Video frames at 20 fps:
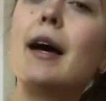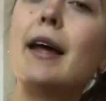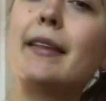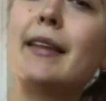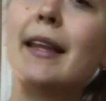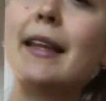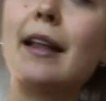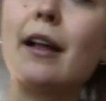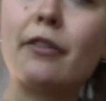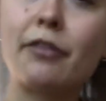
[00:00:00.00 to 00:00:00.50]

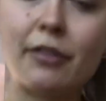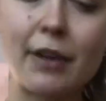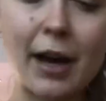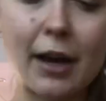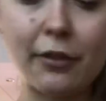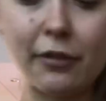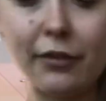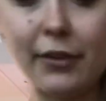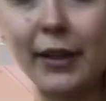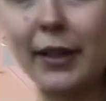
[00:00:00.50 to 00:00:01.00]
then I
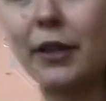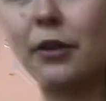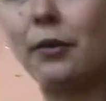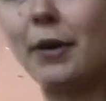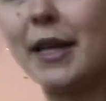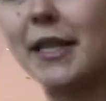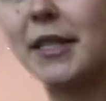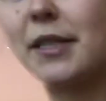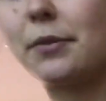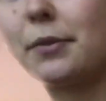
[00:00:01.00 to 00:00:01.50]
fill the
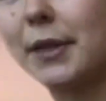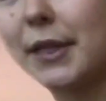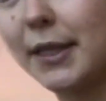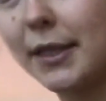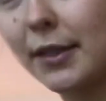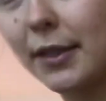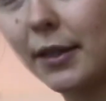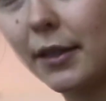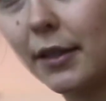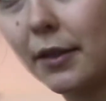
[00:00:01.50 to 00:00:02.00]
rest
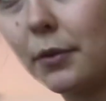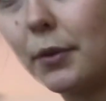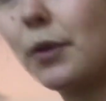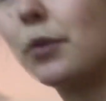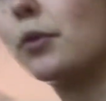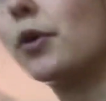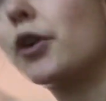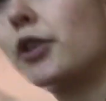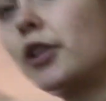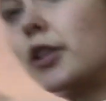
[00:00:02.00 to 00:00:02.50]
with
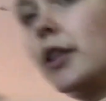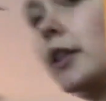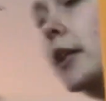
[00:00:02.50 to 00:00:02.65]
water.